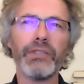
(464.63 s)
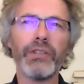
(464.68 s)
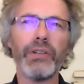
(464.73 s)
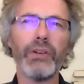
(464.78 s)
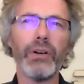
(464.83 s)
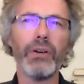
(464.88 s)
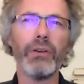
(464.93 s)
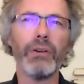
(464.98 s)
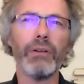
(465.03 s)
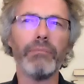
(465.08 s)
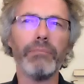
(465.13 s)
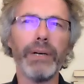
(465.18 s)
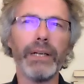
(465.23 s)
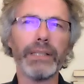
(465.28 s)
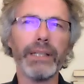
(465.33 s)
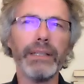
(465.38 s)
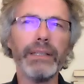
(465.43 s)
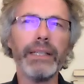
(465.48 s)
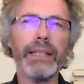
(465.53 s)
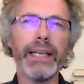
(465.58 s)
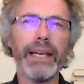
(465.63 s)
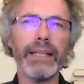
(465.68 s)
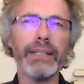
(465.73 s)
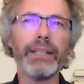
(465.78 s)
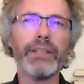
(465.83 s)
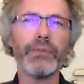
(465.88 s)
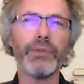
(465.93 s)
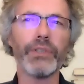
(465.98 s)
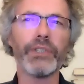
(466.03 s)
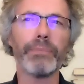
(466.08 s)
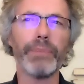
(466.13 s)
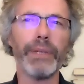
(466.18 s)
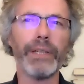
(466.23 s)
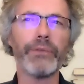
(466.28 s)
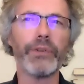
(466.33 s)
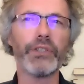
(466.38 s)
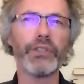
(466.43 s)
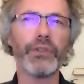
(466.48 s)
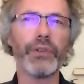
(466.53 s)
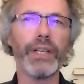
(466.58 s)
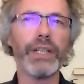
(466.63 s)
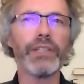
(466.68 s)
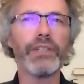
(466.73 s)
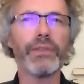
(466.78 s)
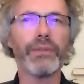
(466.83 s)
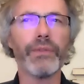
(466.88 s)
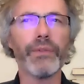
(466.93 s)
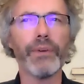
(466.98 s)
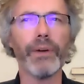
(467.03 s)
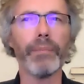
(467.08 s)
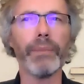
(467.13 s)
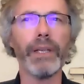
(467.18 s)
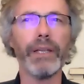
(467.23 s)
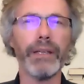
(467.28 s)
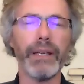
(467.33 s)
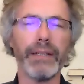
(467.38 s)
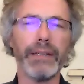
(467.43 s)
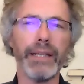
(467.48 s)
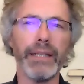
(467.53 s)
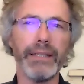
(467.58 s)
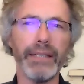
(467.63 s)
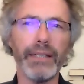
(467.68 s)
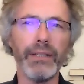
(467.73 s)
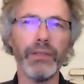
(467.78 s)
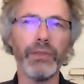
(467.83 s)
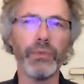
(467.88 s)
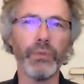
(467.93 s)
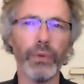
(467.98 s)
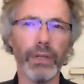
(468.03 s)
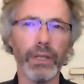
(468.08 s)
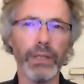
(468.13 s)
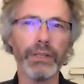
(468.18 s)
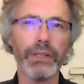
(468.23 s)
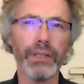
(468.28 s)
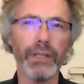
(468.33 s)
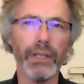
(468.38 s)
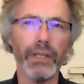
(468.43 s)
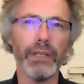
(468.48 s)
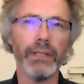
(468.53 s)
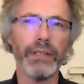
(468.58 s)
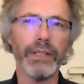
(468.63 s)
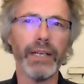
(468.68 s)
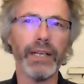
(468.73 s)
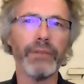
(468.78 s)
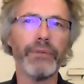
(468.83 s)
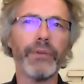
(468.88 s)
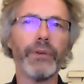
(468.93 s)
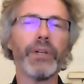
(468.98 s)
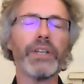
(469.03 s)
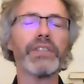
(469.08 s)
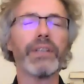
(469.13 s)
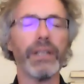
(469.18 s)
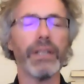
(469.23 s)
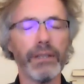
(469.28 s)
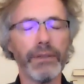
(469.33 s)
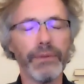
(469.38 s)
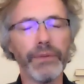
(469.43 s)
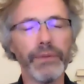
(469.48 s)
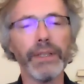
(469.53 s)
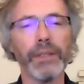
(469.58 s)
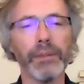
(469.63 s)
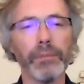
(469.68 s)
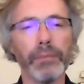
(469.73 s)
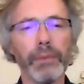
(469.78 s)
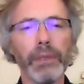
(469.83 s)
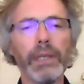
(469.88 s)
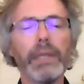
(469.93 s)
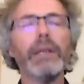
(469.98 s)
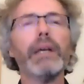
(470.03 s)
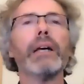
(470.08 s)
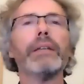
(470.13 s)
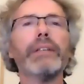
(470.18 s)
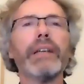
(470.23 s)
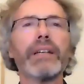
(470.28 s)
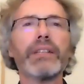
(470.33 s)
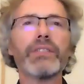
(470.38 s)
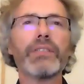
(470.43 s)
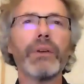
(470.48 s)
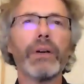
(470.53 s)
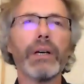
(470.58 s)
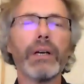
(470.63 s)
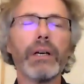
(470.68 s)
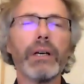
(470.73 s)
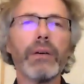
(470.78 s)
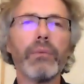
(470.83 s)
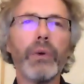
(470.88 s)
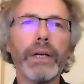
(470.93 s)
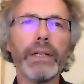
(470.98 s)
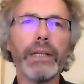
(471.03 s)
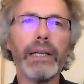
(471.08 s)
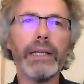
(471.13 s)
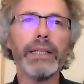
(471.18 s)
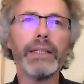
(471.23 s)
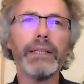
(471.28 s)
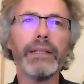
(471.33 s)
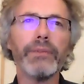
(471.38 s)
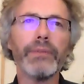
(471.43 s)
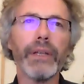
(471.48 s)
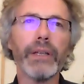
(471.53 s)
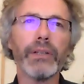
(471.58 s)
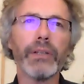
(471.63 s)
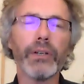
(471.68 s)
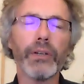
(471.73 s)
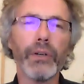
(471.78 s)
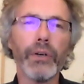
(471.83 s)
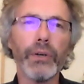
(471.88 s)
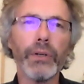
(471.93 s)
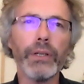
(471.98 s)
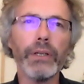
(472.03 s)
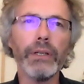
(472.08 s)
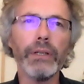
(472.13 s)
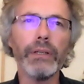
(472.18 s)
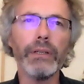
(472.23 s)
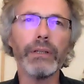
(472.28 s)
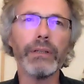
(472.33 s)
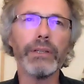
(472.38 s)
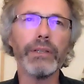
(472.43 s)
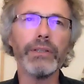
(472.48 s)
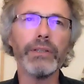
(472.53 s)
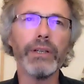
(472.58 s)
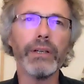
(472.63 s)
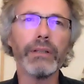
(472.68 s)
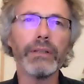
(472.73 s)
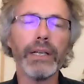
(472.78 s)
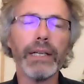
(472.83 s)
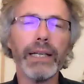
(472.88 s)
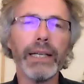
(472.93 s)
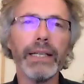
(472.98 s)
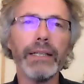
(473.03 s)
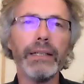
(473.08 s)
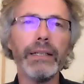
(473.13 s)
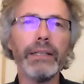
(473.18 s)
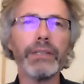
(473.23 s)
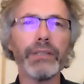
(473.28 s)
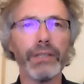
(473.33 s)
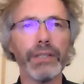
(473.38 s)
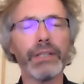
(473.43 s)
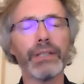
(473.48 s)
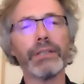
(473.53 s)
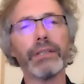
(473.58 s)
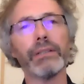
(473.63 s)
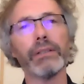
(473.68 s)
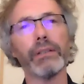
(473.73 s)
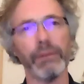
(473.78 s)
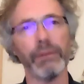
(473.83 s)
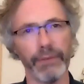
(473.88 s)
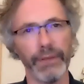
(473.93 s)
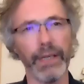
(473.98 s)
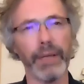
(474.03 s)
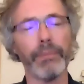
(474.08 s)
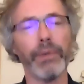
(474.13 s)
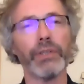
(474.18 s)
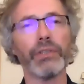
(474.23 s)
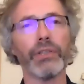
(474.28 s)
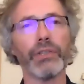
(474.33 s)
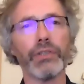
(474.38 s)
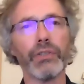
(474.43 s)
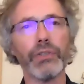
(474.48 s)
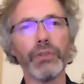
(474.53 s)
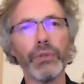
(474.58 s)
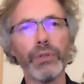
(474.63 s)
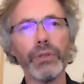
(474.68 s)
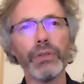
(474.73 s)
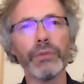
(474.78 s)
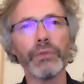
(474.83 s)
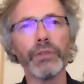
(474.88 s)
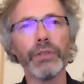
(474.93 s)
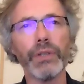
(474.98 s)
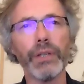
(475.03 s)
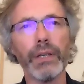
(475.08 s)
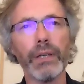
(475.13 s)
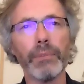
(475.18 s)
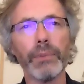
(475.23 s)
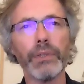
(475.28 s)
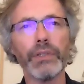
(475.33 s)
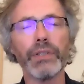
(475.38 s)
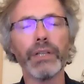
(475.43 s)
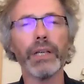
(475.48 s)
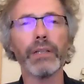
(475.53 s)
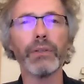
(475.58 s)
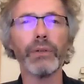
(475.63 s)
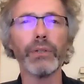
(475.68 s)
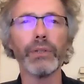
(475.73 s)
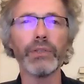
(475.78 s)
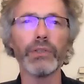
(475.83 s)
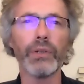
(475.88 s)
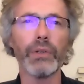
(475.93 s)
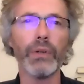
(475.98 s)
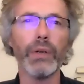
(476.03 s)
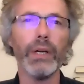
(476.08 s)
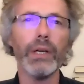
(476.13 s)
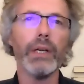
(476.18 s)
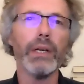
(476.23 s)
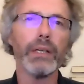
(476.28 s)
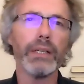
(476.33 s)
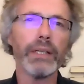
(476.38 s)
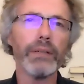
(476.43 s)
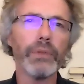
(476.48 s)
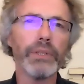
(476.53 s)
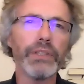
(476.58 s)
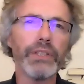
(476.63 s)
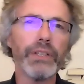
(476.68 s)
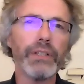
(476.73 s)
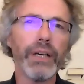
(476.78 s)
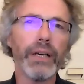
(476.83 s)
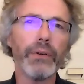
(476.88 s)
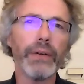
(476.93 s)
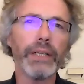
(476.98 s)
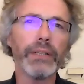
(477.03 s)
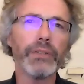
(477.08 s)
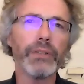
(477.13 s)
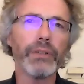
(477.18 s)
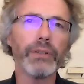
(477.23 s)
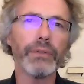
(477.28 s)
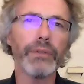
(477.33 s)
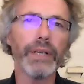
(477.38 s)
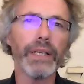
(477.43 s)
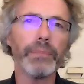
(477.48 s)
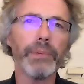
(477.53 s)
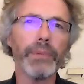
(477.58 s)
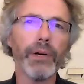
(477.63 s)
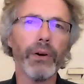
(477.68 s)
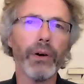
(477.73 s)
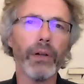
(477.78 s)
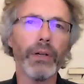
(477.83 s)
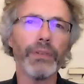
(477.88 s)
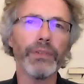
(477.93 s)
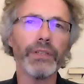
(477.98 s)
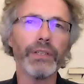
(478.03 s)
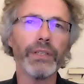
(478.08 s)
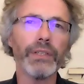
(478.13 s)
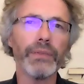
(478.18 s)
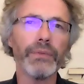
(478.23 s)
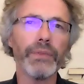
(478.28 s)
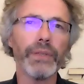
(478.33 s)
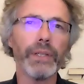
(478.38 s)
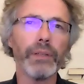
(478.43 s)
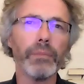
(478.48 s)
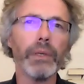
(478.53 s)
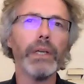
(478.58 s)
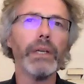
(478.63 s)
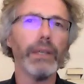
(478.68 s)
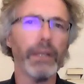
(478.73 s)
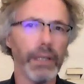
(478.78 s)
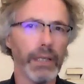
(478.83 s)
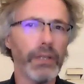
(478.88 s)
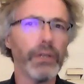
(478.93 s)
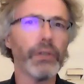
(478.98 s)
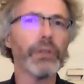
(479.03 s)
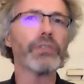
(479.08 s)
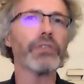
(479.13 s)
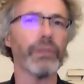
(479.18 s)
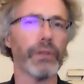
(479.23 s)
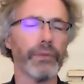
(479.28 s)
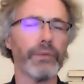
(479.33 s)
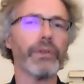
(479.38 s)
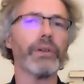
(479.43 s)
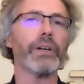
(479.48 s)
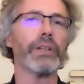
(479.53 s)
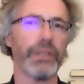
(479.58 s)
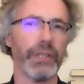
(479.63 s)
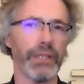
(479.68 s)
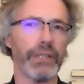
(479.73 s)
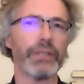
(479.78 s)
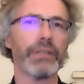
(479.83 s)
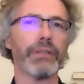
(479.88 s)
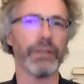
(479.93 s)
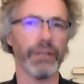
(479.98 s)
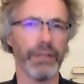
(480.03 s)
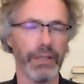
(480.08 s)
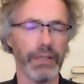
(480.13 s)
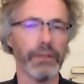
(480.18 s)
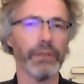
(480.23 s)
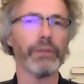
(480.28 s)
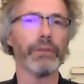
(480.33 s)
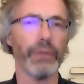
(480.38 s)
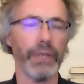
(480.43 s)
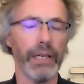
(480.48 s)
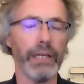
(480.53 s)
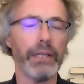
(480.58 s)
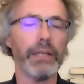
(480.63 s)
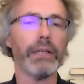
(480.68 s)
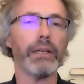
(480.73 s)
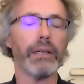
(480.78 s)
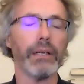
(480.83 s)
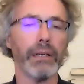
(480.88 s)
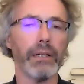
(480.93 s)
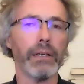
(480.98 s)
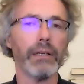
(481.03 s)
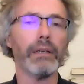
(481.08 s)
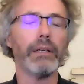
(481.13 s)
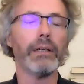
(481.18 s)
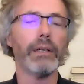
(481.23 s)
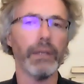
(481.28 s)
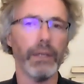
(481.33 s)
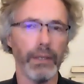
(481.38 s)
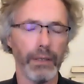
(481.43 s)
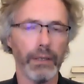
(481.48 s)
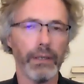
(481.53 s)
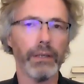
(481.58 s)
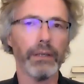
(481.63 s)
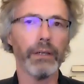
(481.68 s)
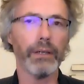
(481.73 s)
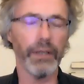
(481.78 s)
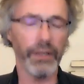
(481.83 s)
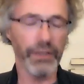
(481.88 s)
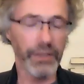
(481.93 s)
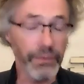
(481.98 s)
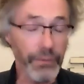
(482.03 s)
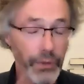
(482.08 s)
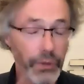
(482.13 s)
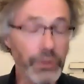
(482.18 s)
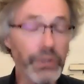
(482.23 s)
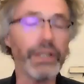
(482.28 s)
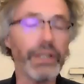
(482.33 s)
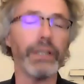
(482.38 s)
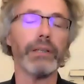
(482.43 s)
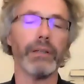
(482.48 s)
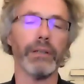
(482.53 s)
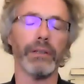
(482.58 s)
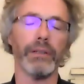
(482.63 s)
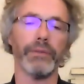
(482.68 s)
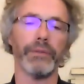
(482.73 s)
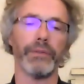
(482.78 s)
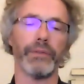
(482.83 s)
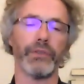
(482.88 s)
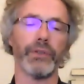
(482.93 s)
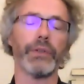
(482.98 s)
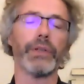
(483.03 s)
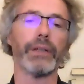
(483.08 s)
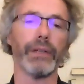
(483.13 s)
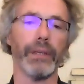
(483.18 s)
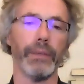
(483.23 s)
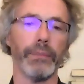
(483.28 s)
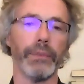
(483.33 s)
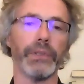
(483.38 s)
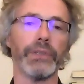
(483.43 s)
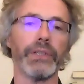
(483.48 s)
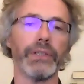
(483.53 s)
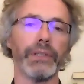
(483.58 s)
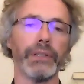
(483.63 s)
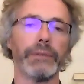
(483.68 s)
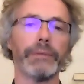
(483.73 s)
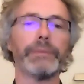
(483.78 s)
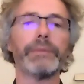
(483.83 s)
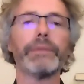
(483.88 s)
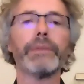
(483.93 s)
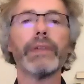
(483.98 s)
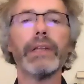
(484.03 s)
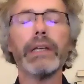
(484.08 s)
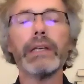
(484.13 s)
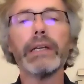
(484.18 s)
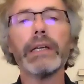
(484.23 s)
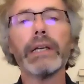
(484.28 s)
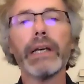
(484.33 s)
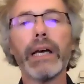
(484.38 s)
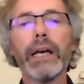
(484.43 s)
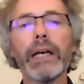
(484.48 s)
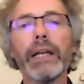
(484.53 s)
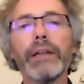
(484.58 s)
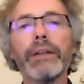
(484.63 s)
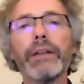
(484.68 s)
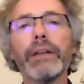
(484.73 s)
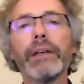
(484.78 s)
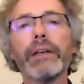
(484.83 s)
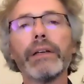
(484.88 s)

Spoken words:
but in the end, it was a big frustration for me that they didn't want their voice in the film. There's one lady in Groningen, the young lady, she's still very much a student of Sogyal Rinpoche, and also there was the director of Rigpa Holland in the film. He also, of course, is still really a devotee of Sogyal Rinpoche. And